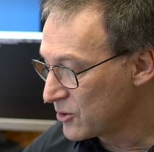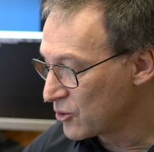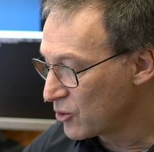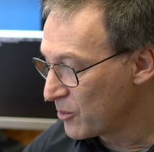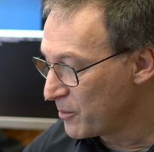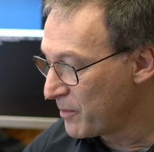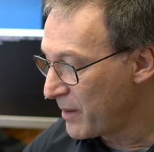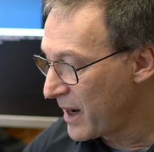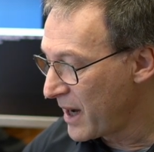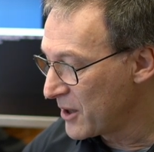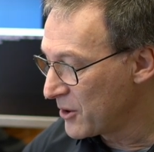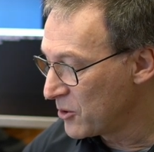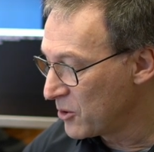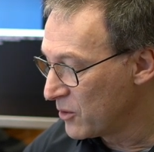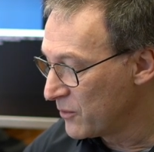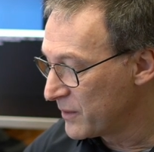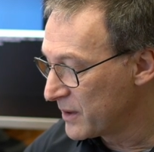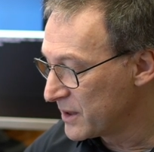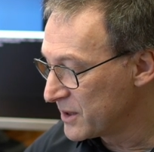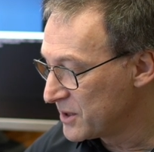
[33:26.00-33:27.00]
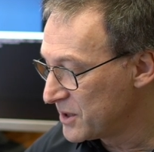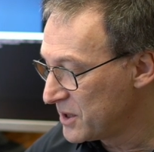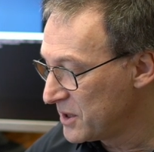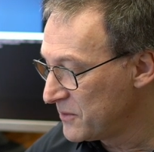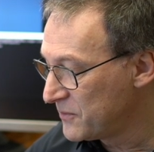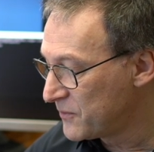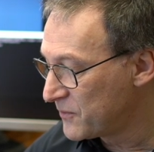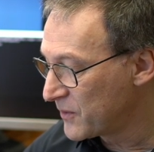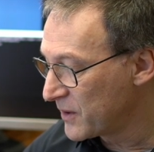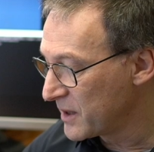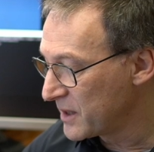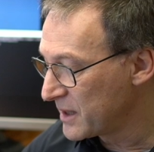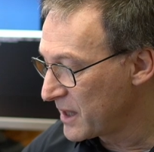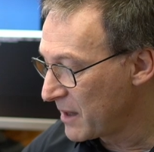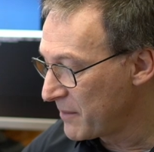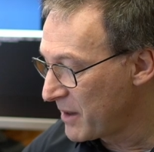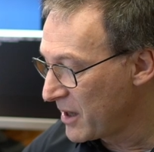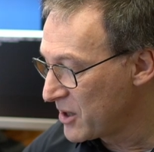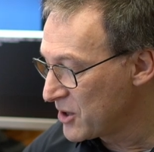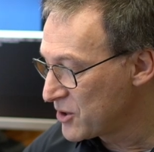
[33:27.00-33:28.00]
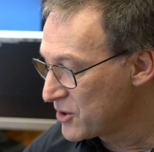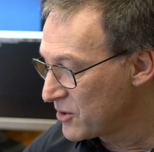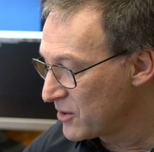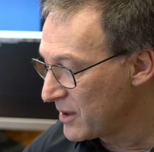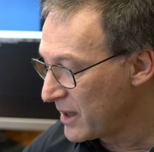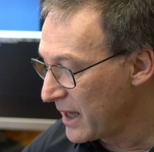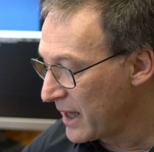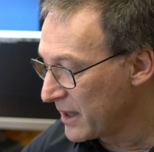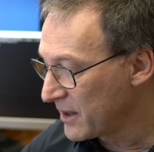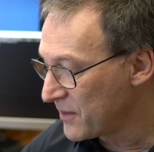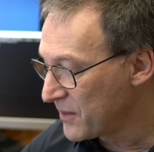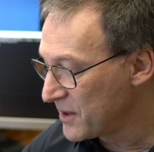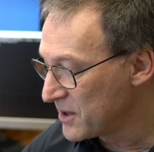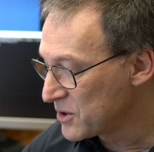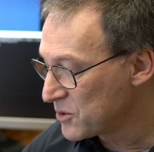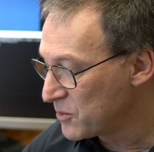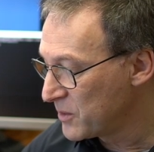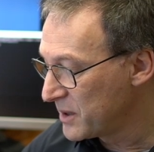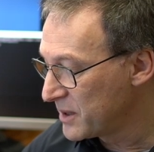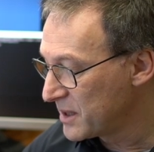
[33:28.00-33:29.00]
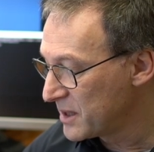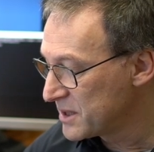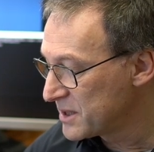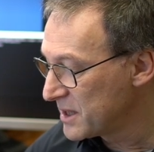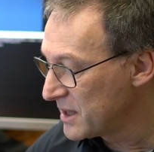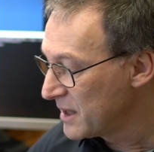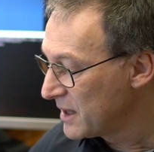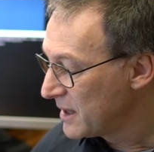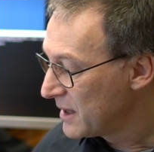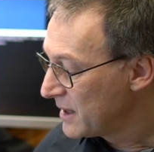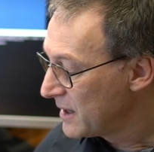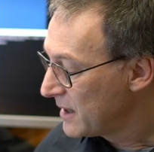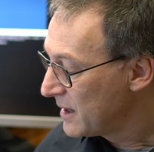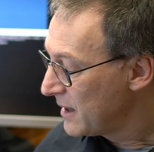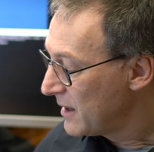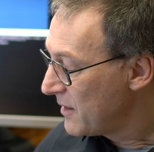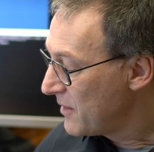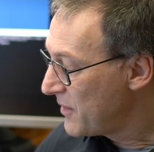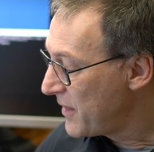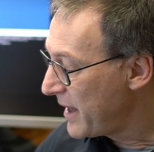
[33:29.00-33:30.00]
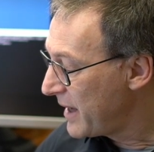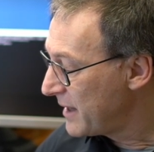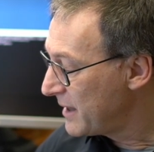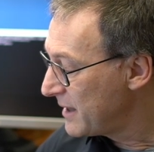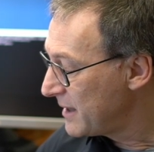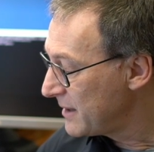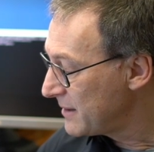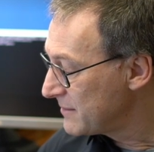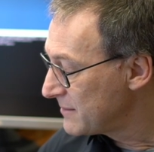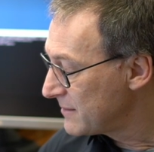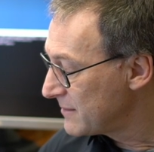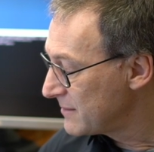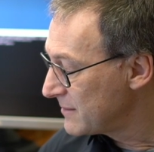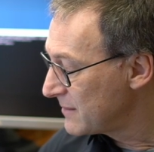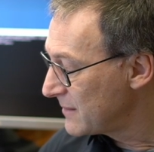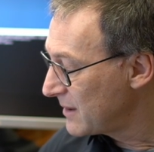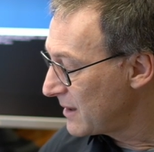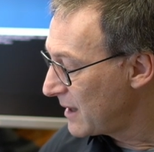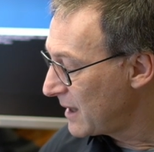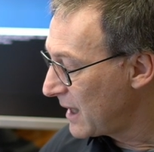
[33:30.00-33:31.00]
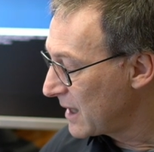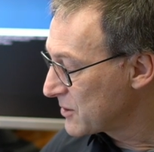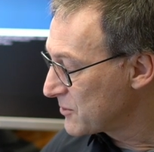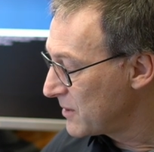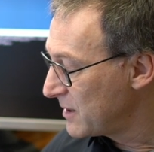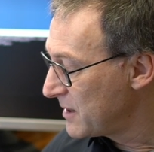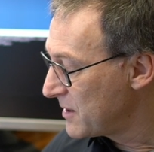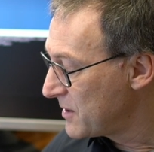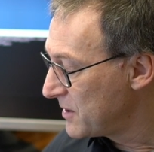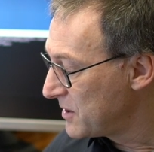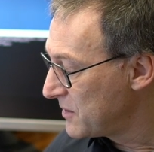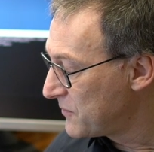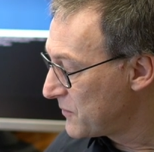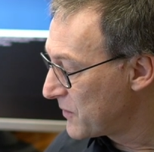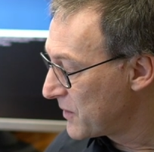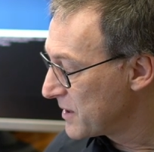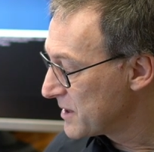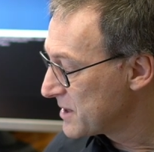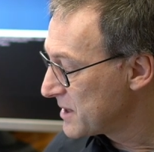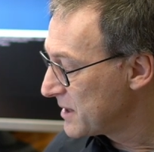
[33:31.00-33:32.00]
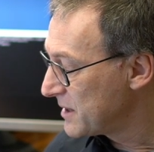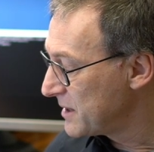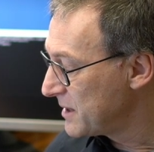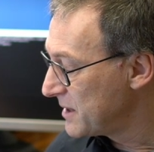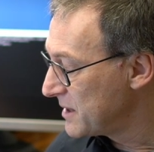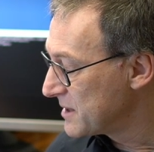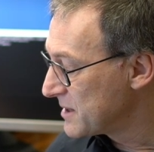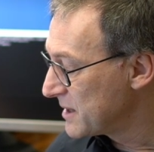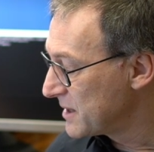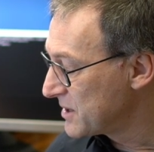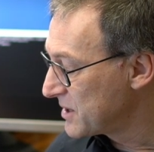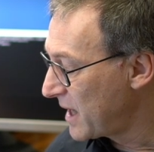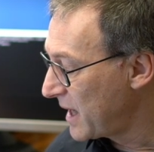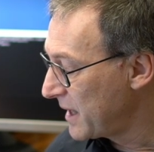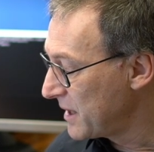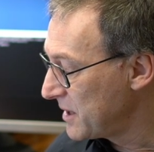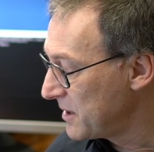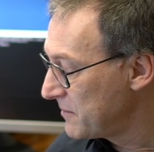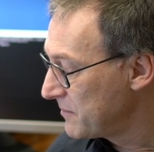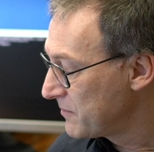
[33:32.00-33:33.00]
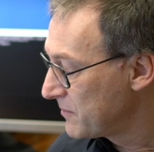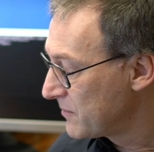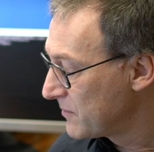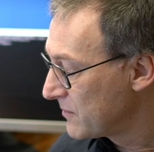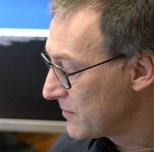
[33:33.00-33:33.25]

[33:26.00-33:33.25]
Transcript: group by over different dimension, like these queries, then actually the difference is tiny.